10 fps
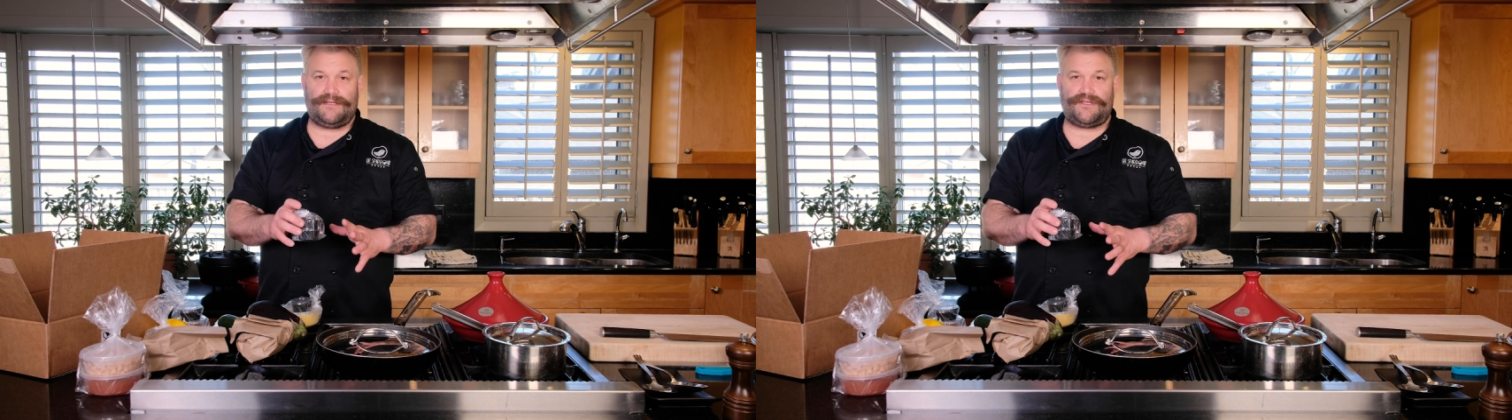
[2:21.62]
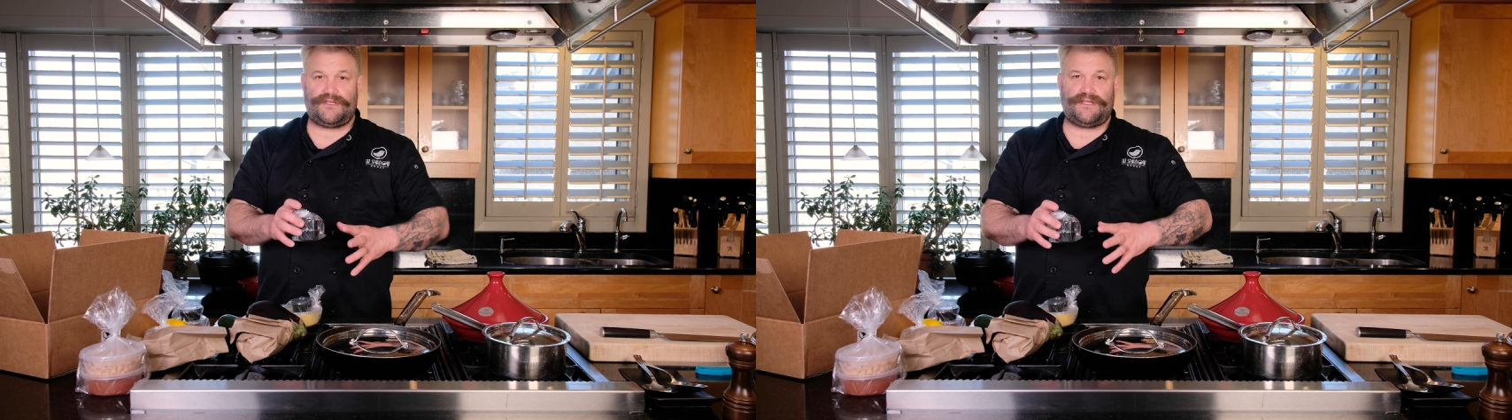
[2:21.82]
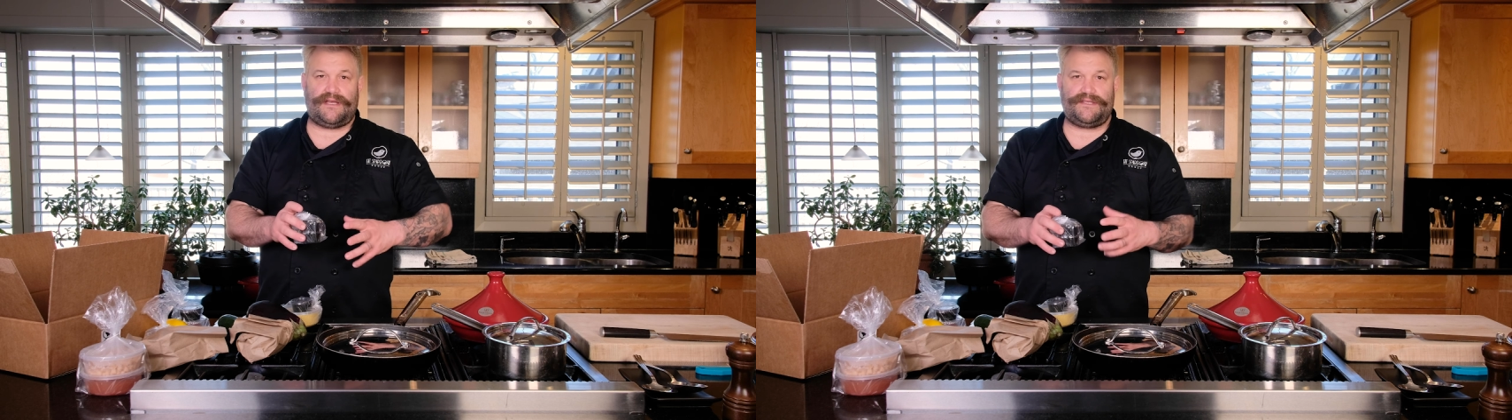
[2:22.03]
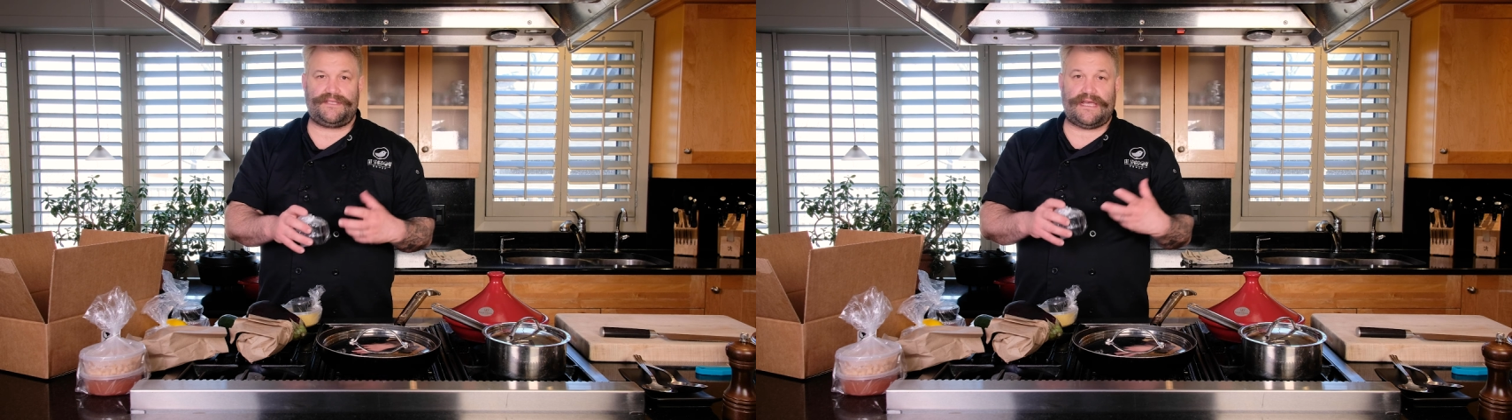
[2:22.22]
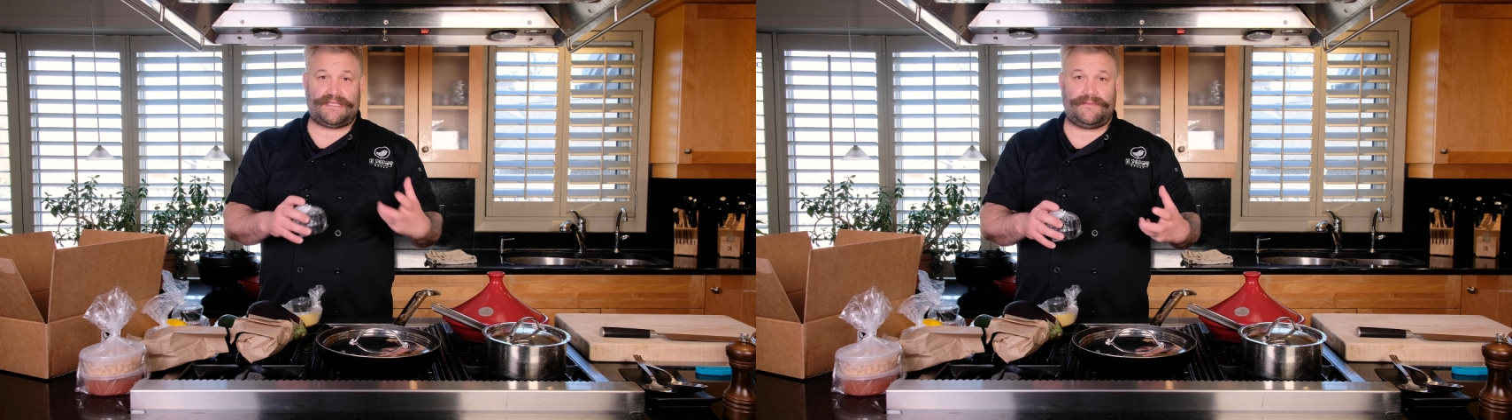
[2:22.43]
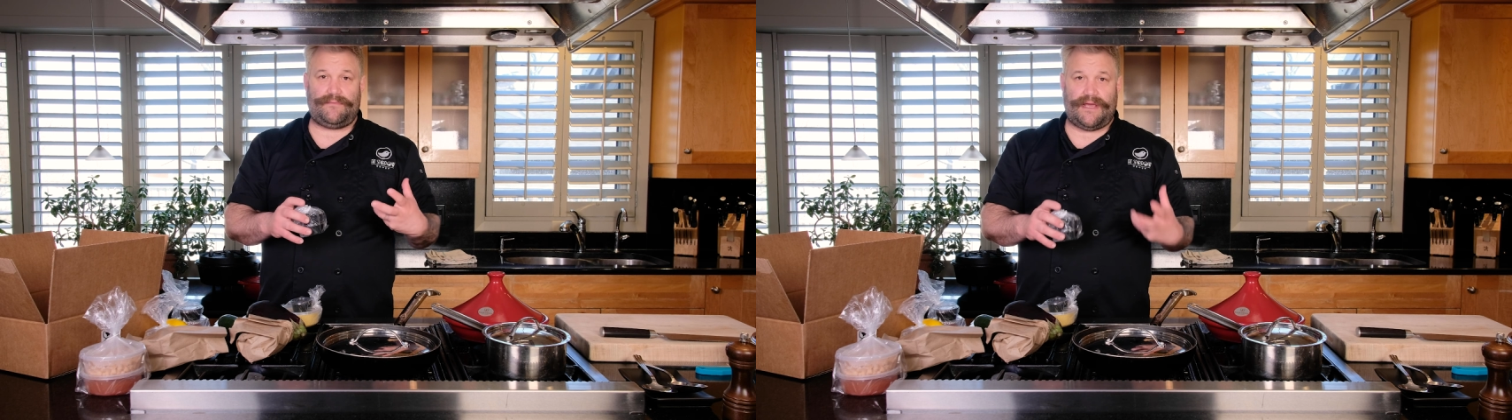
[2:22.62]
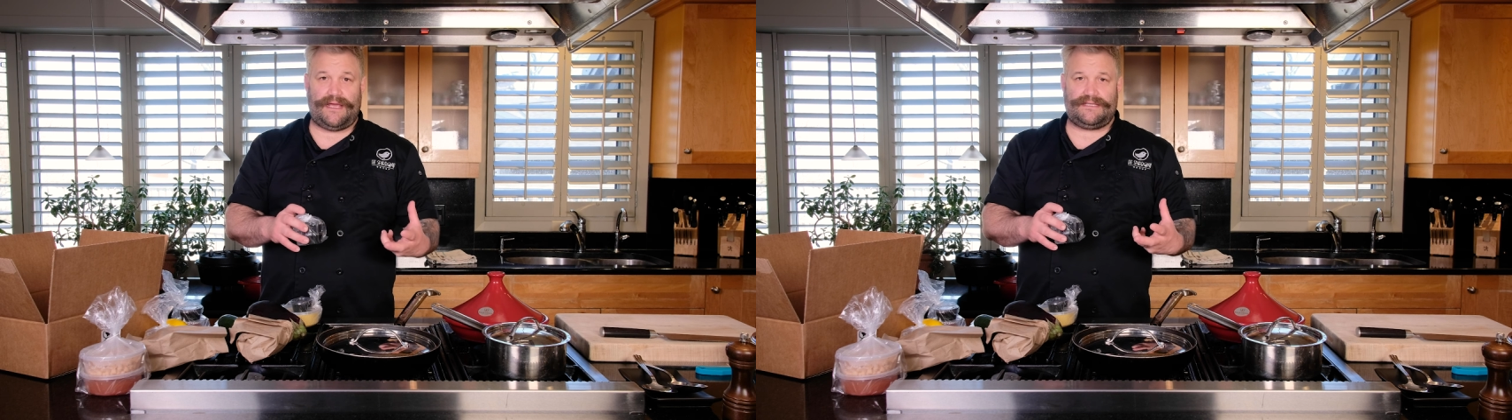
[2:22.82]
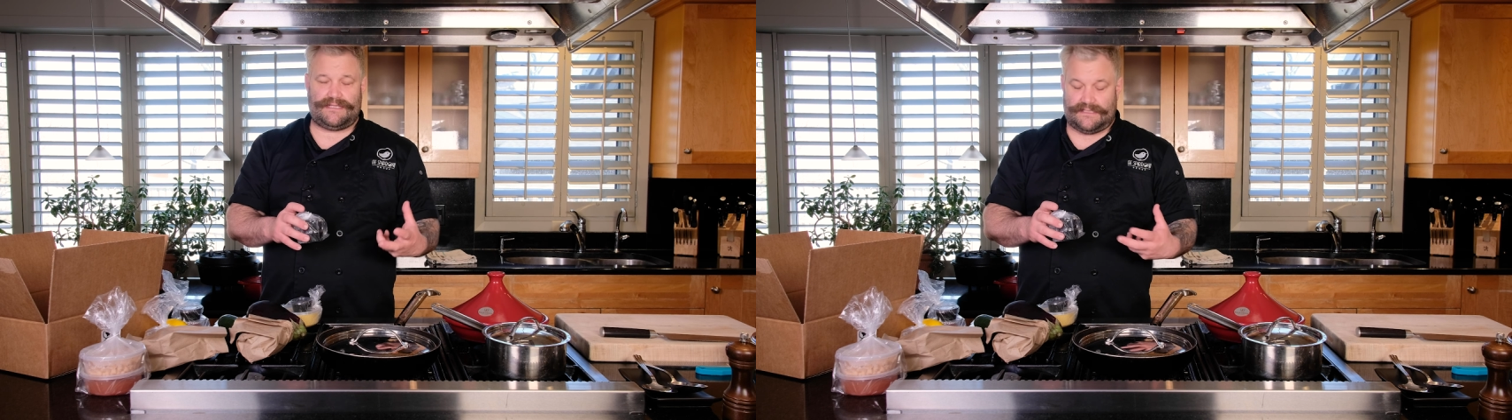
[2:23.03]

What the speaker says: is just a sesame paste.